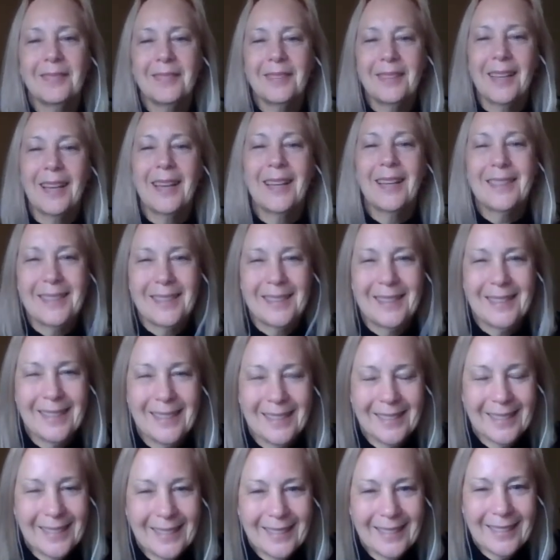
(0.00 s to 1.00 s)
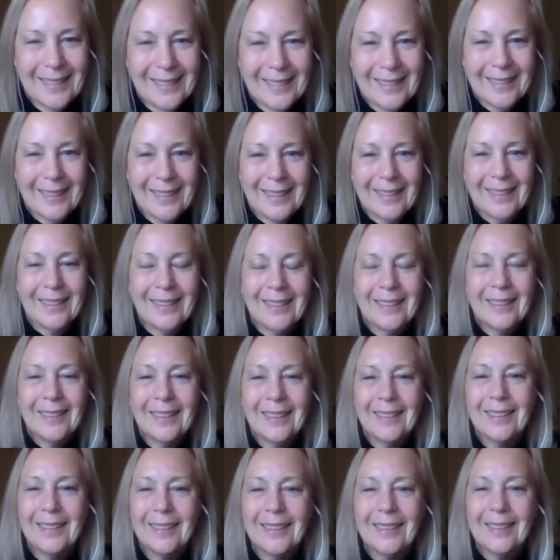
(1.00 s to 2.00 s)

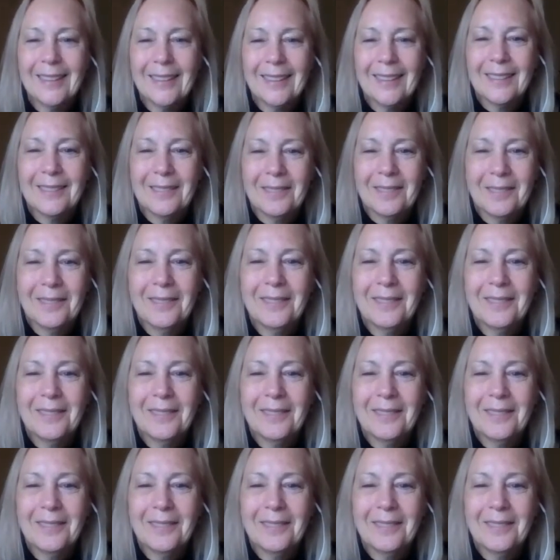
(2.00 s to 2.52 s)
No words are spoken by the person on screen.